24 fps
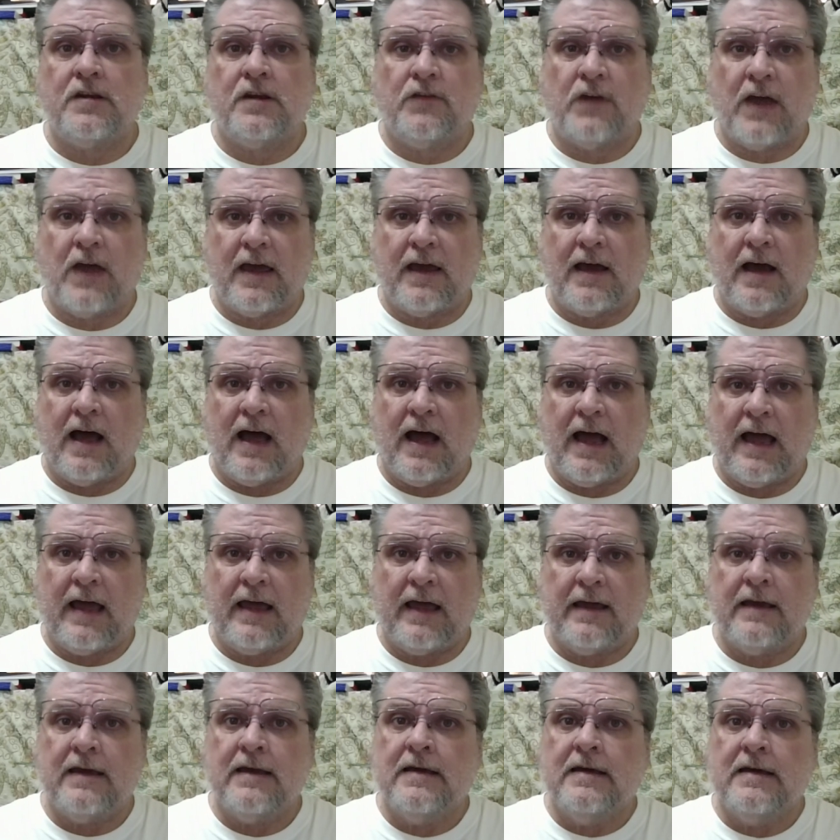
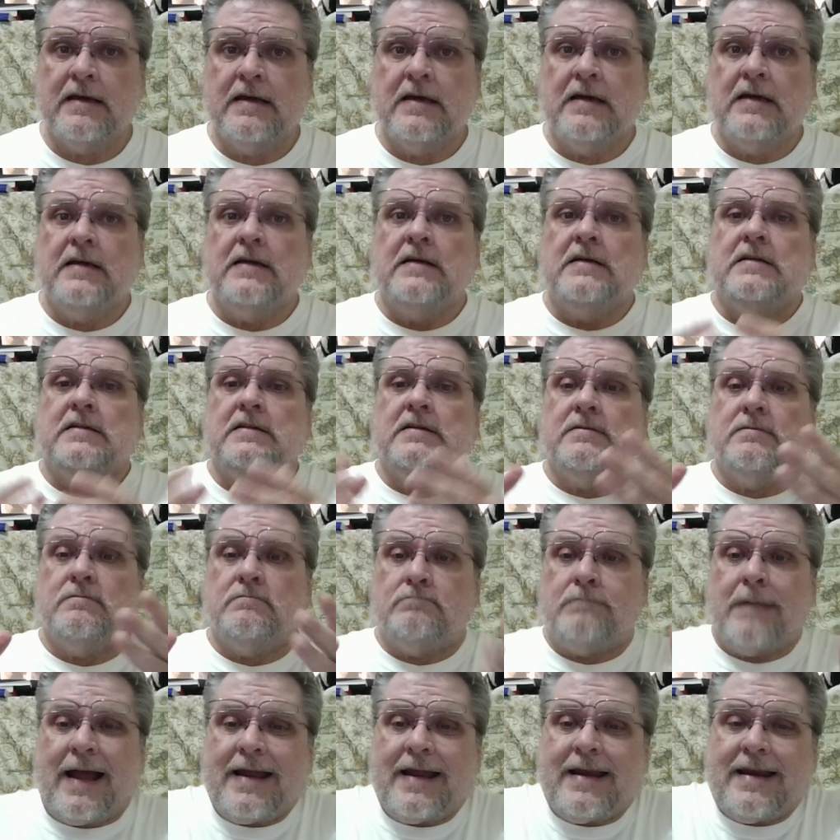AI
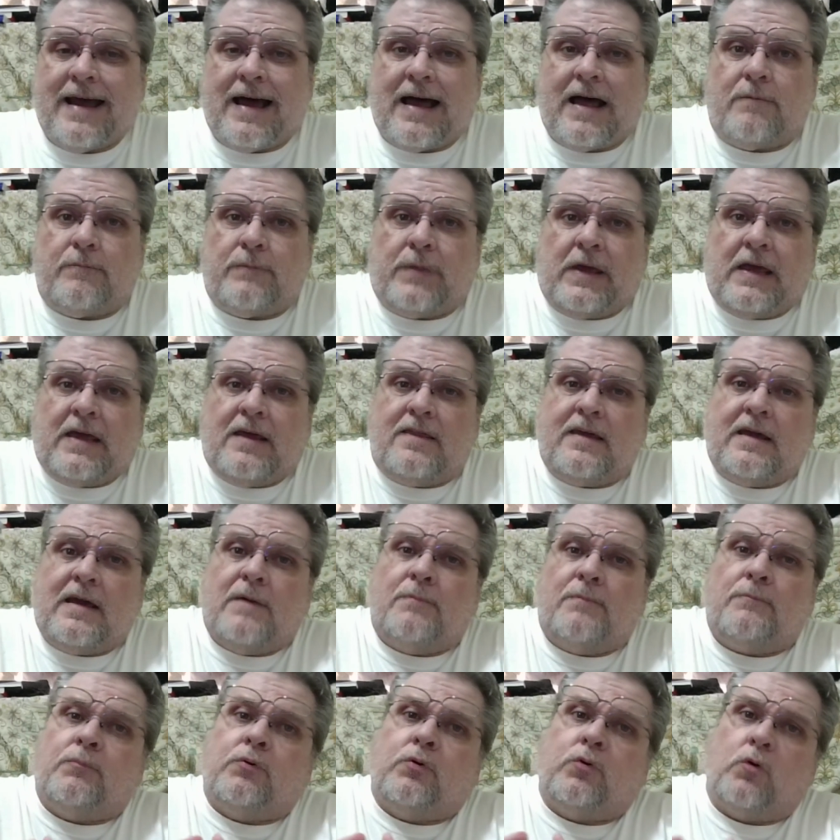might not be the
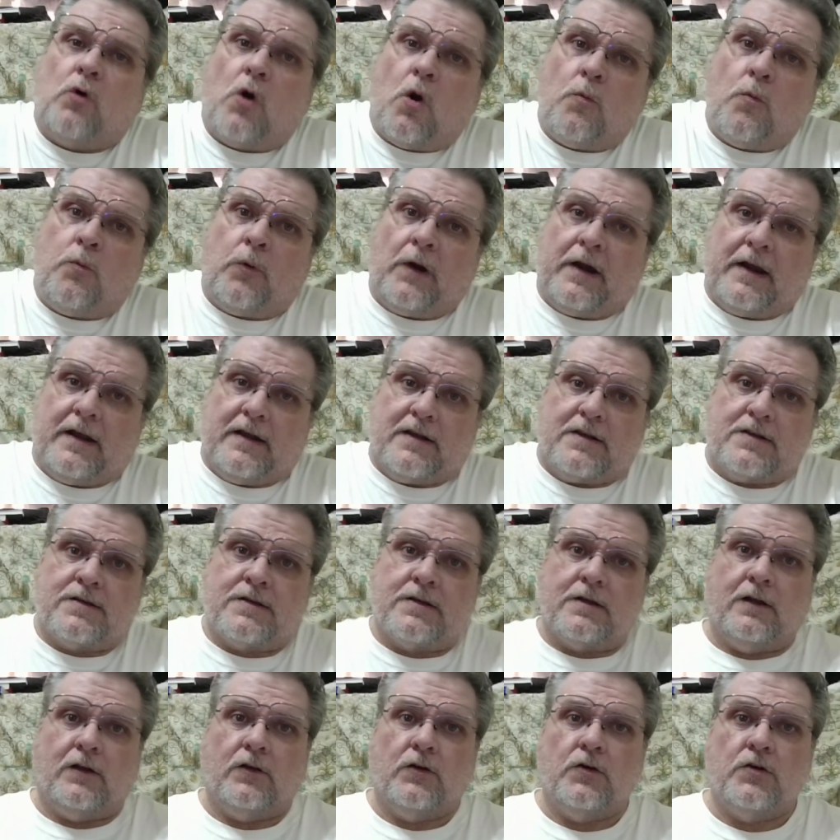appropriate
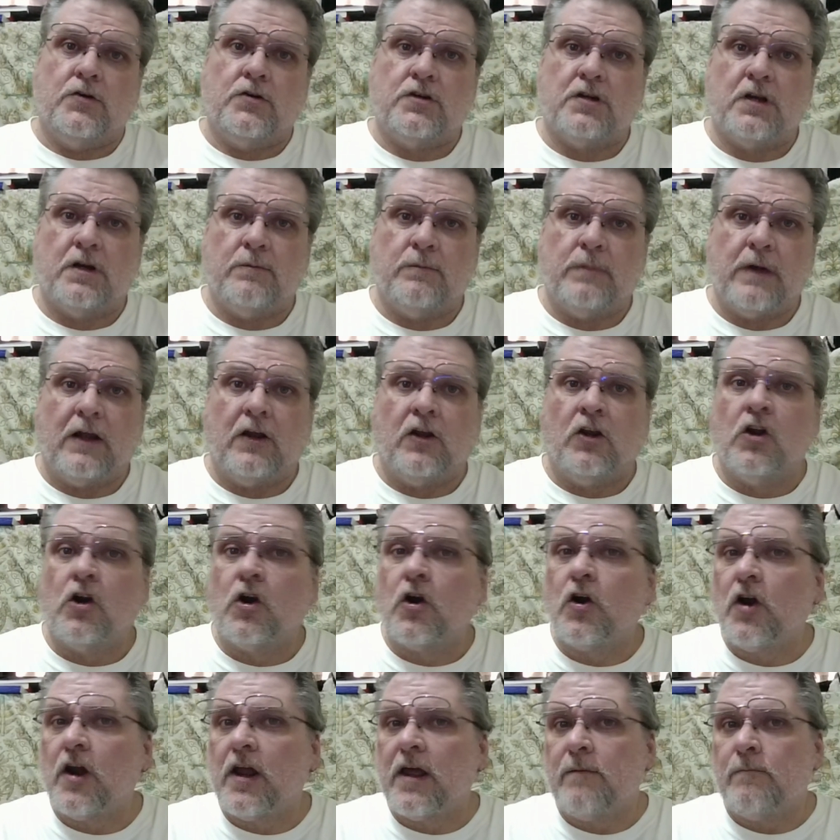solution, but
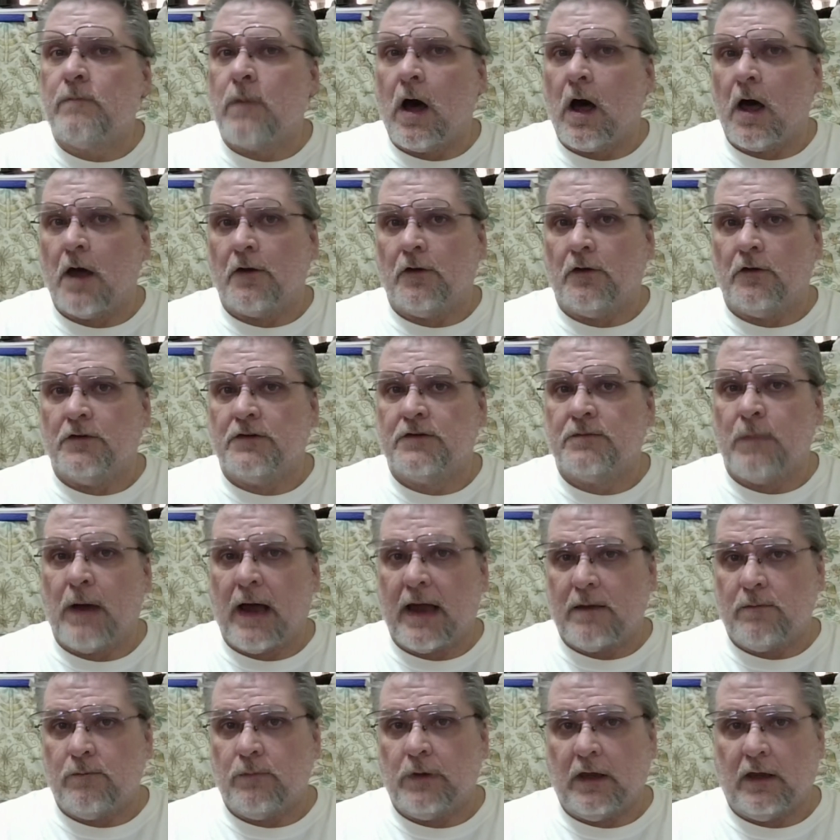learning models might
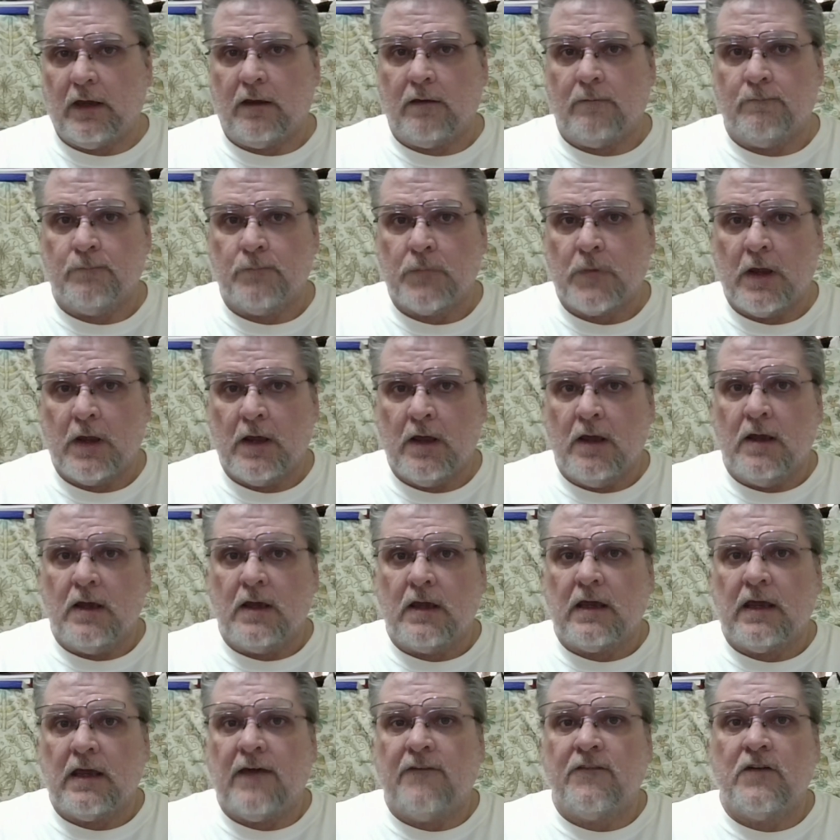be.
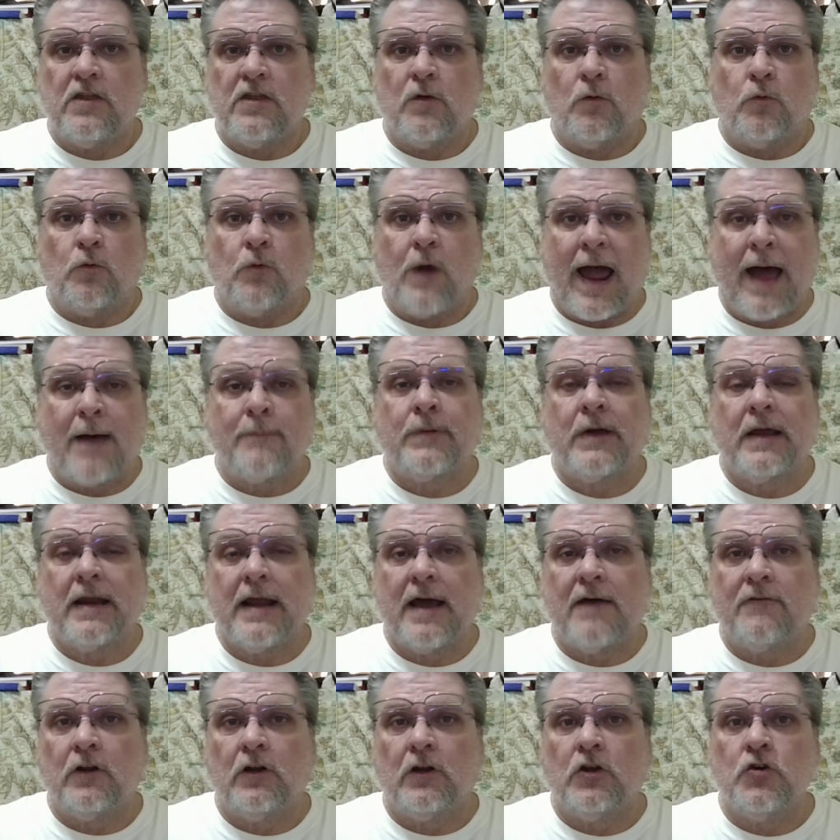Given the rapid
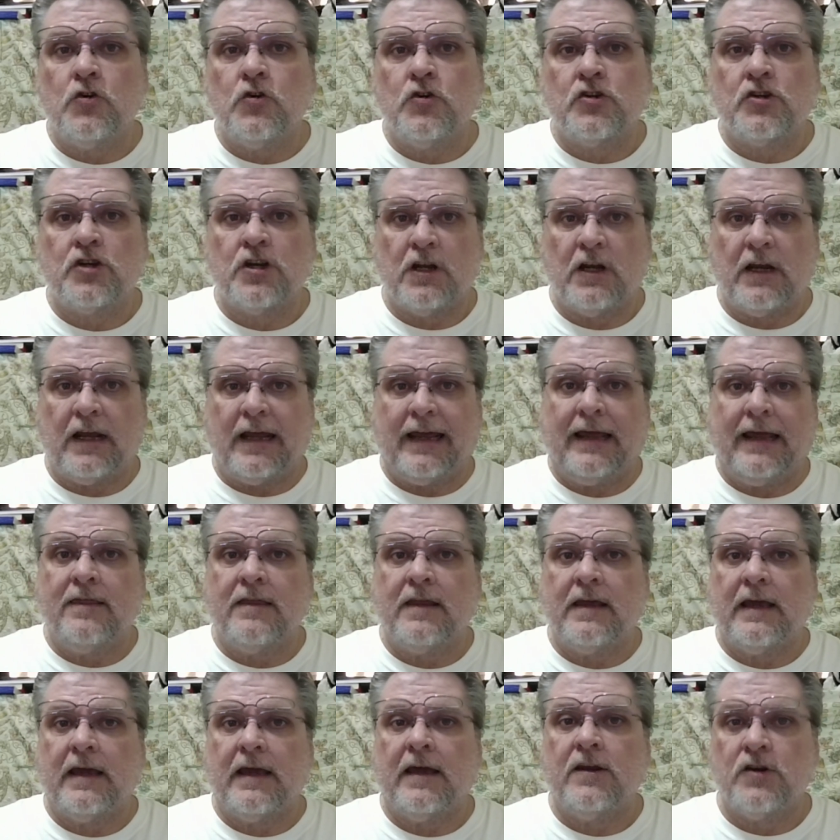evolution in
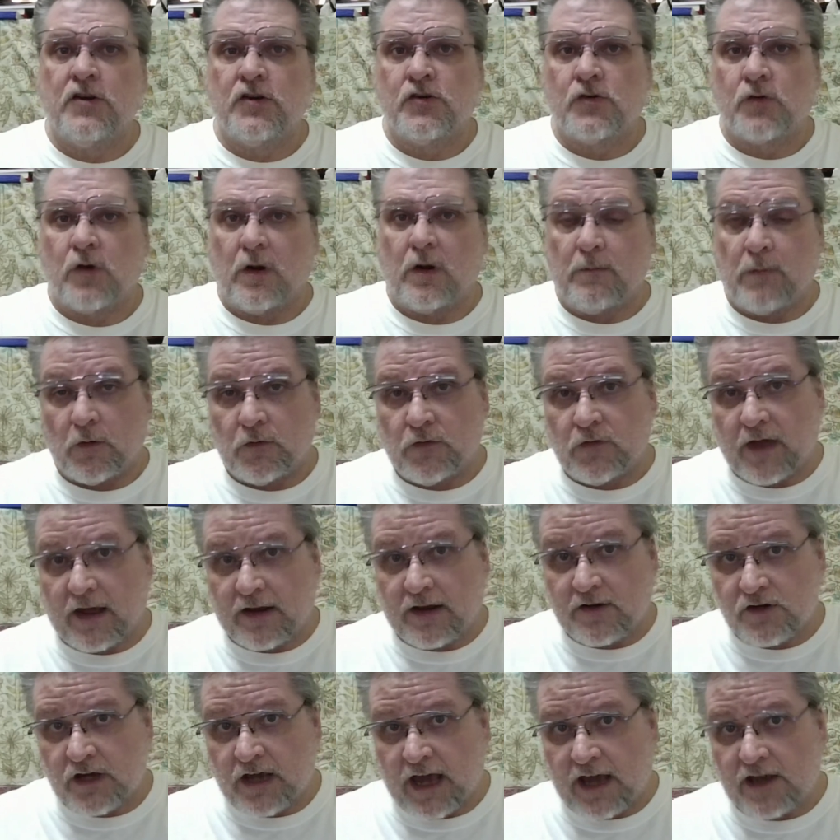the industry, both the
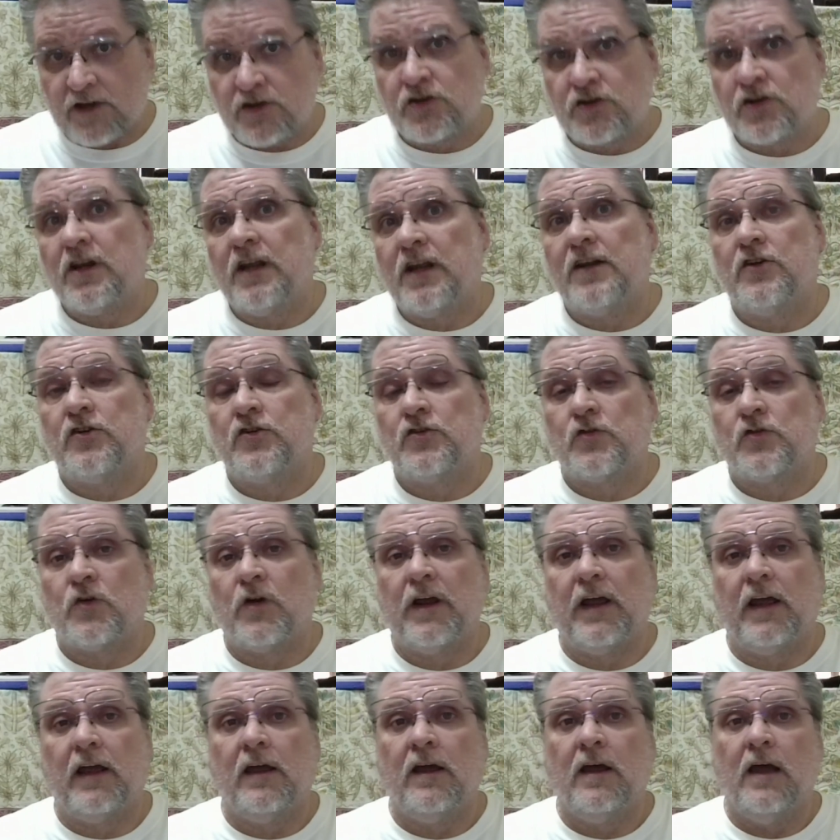education
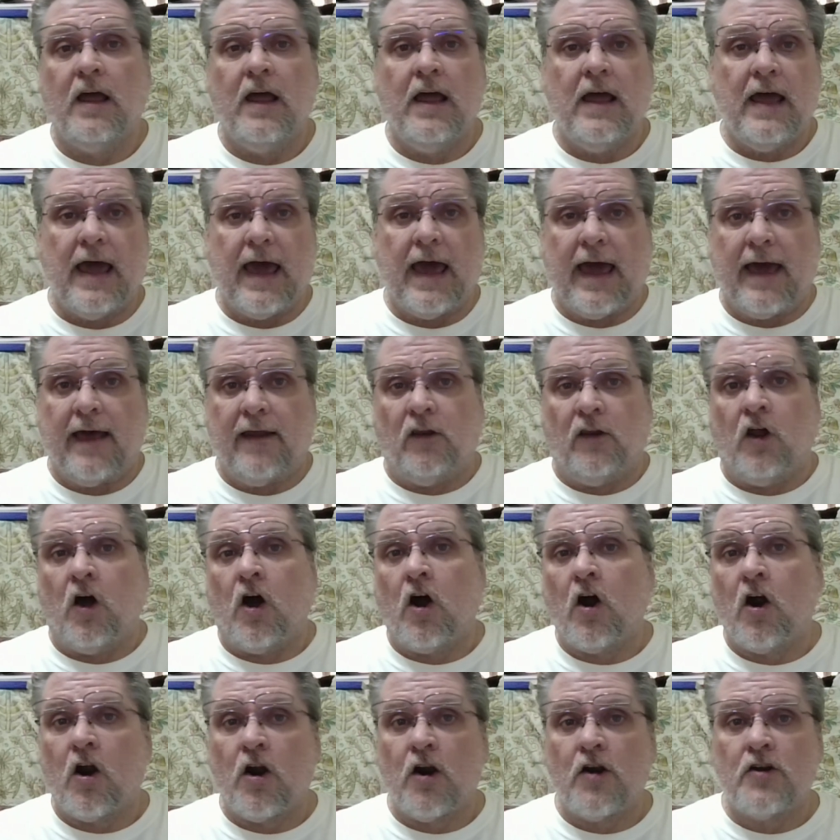industry at
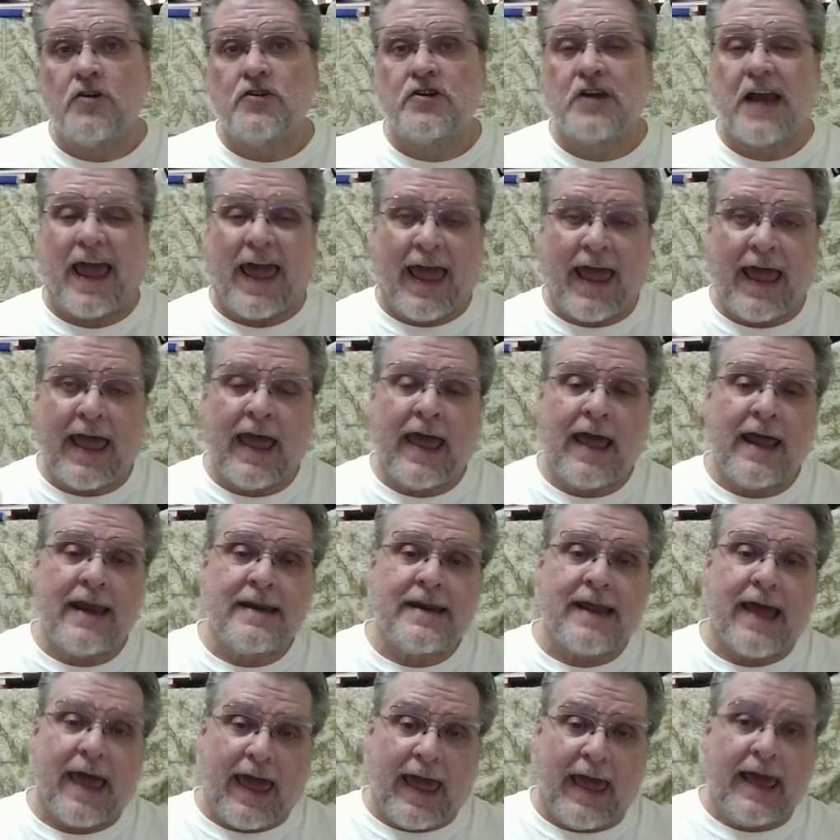large and
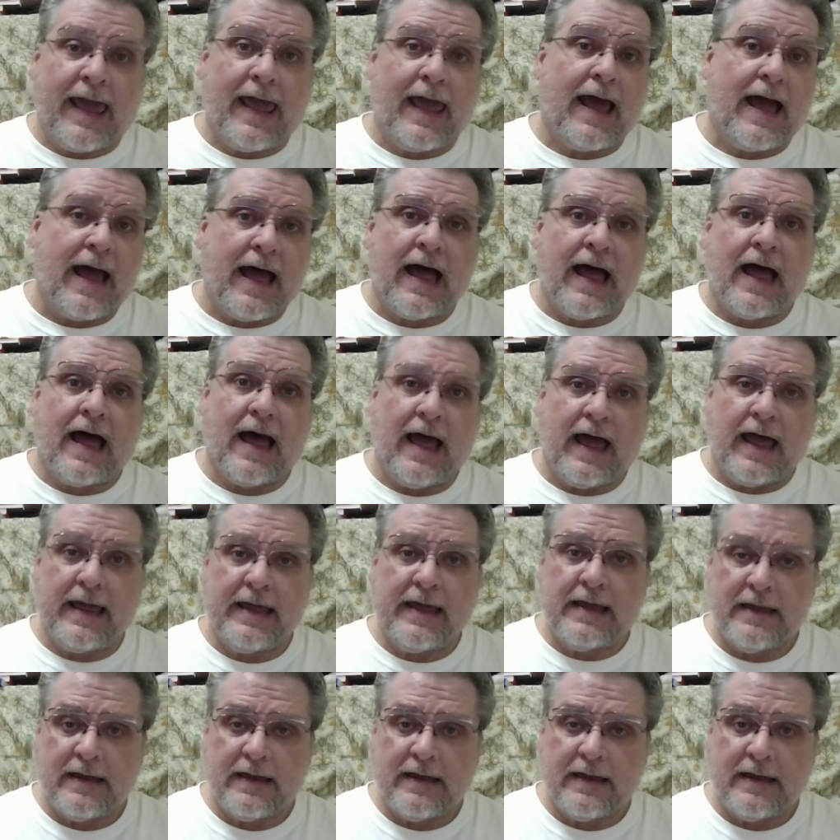AI,